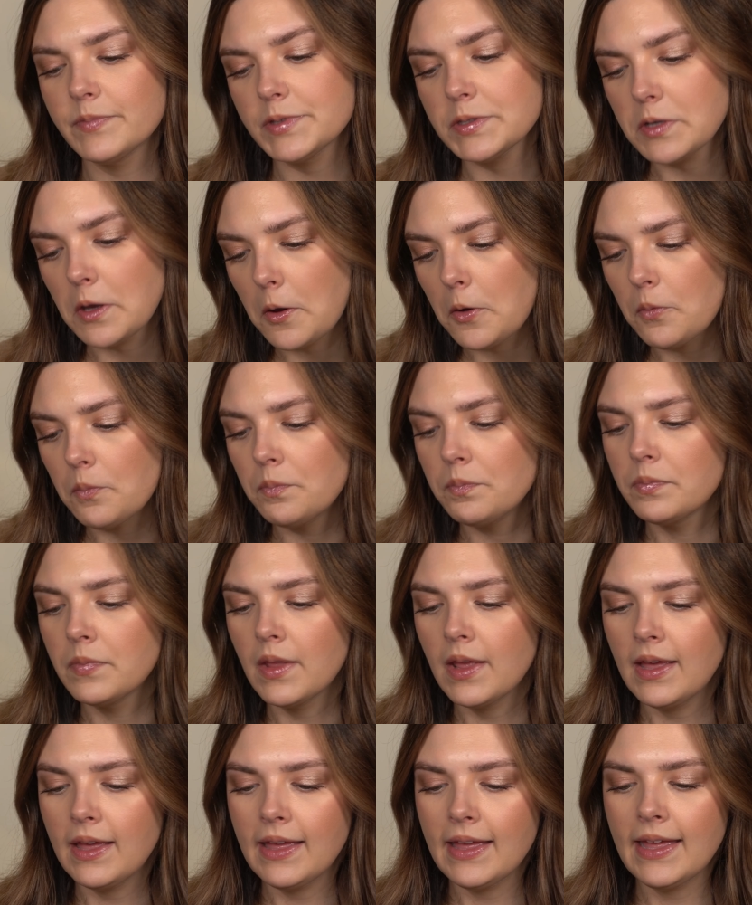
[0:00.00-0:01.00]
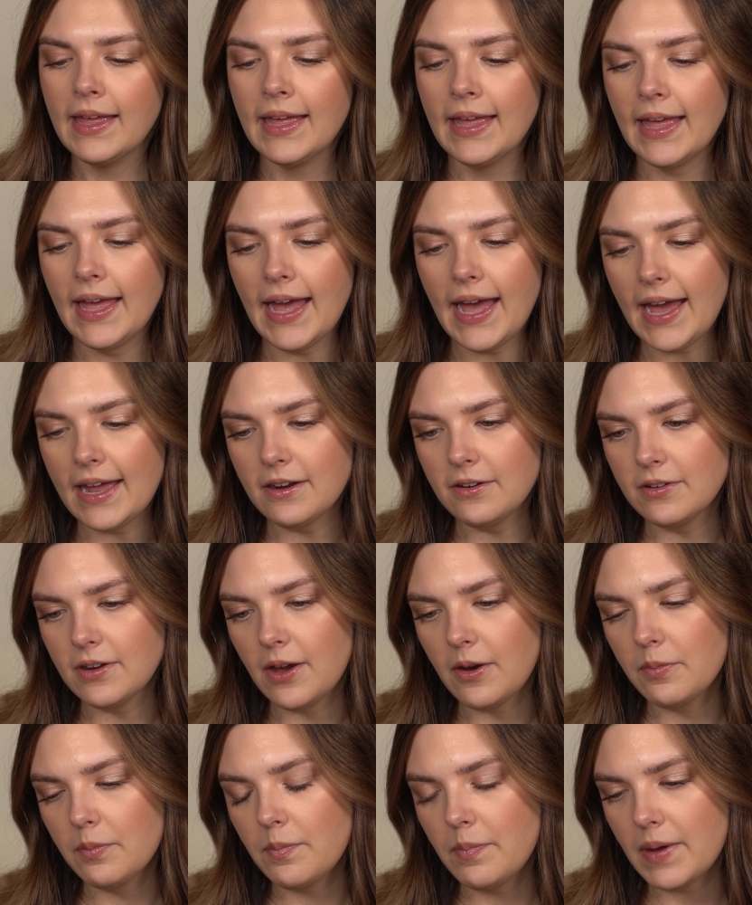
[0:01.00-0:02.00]
So I don't
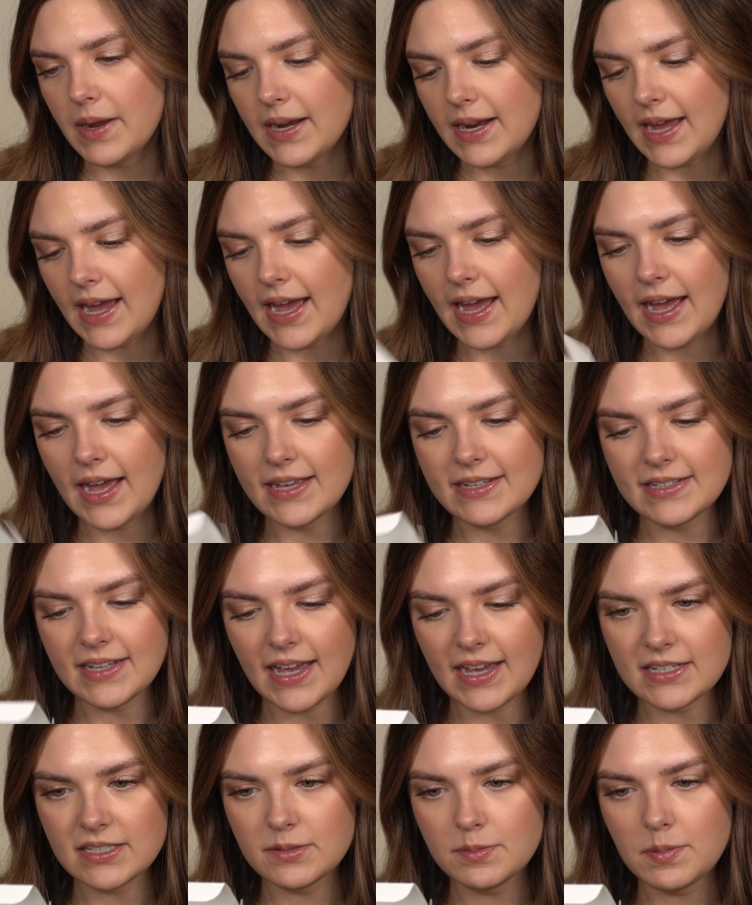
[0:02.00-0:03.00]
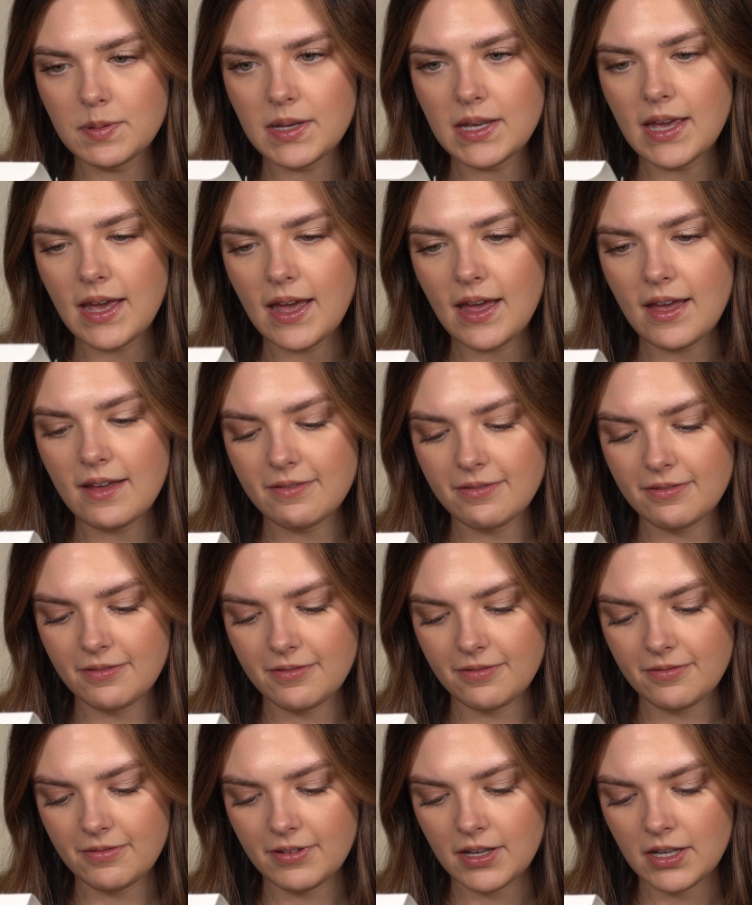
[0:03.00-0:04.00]
know, but it has
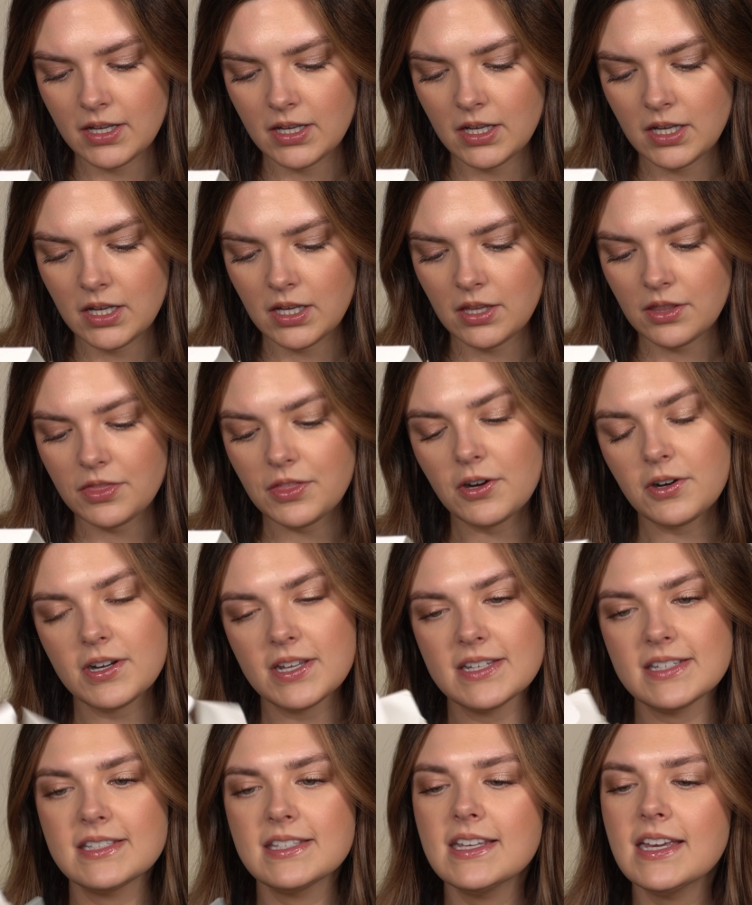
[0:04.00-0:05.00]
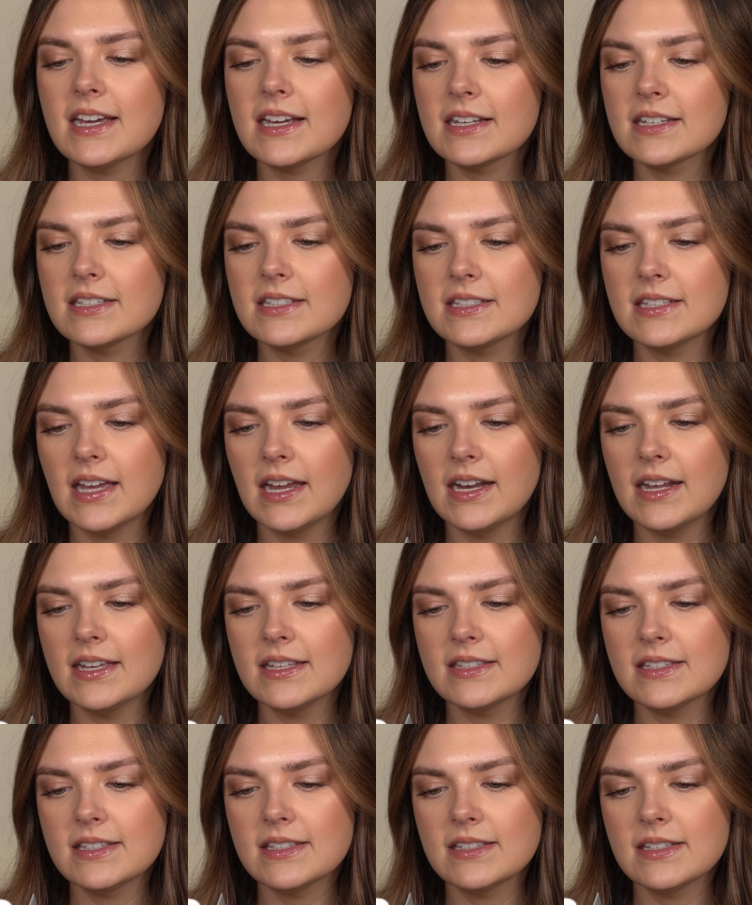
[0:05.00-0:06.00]
SPF 36 and
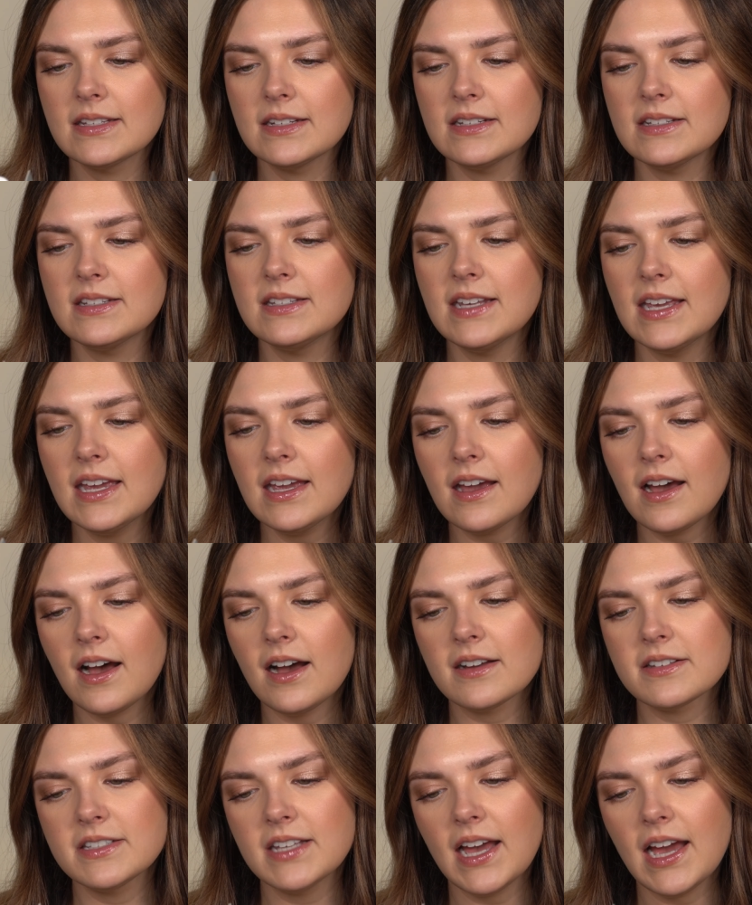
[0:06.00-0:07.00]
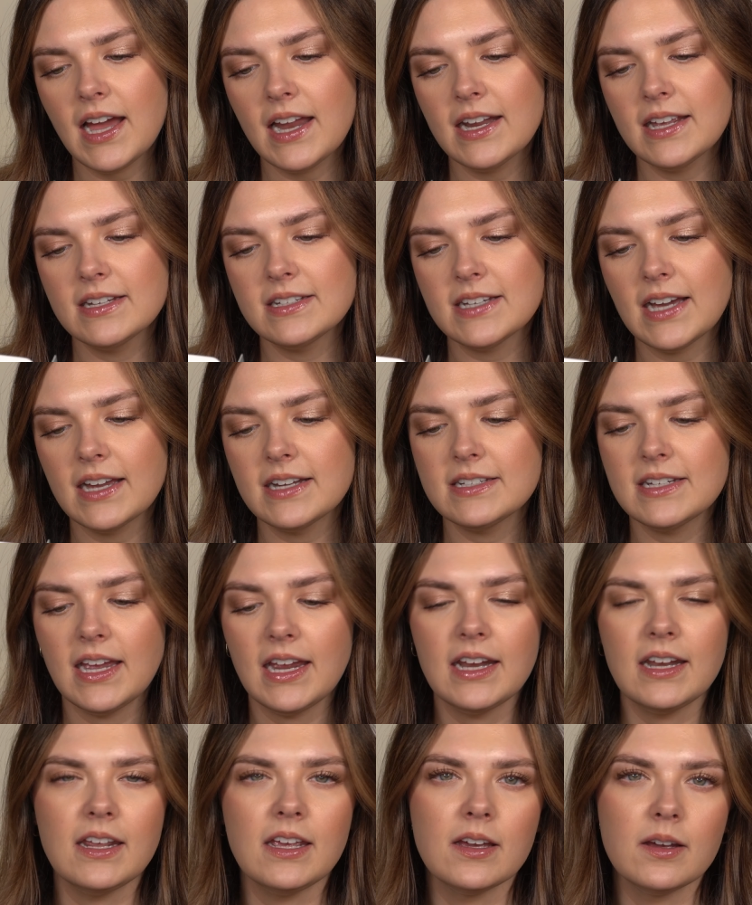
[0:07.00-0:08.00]
it's zinc oxide and
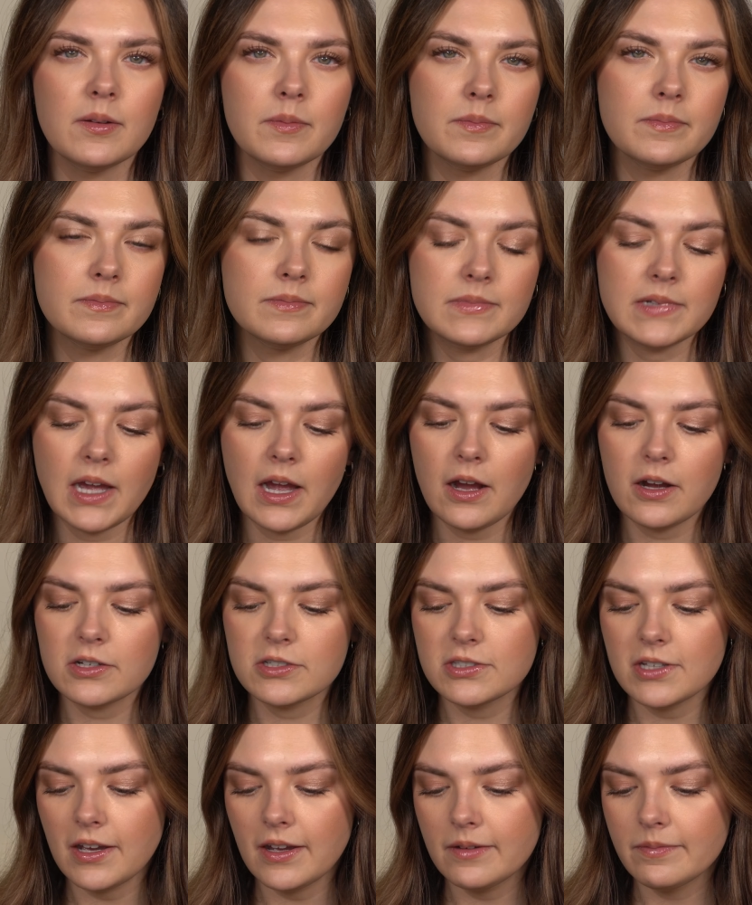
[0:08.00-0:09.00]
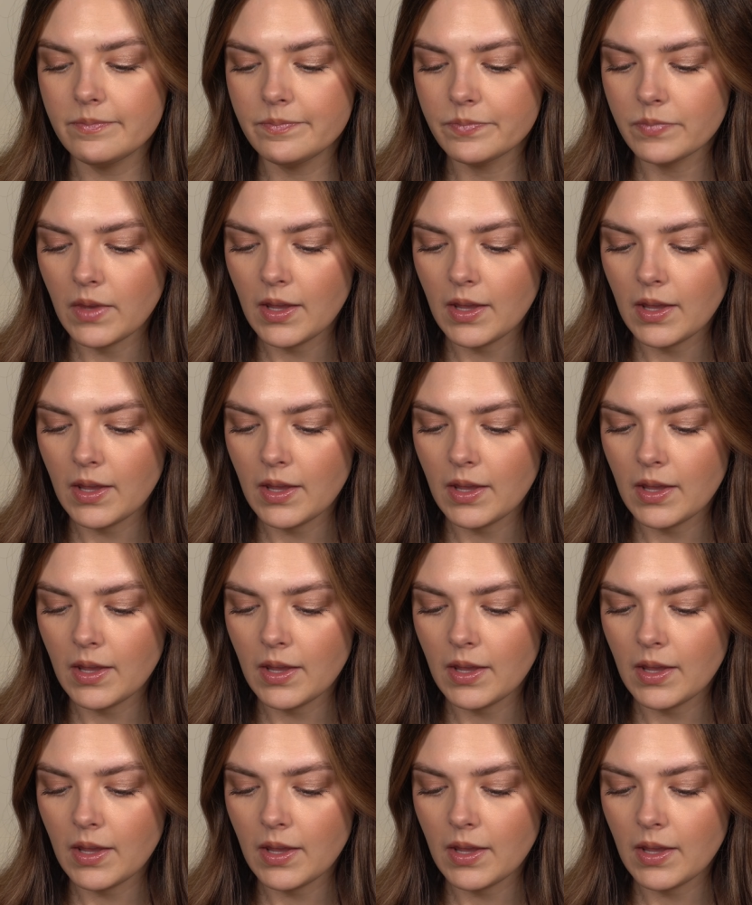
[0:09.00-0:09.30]
titanium dioxide.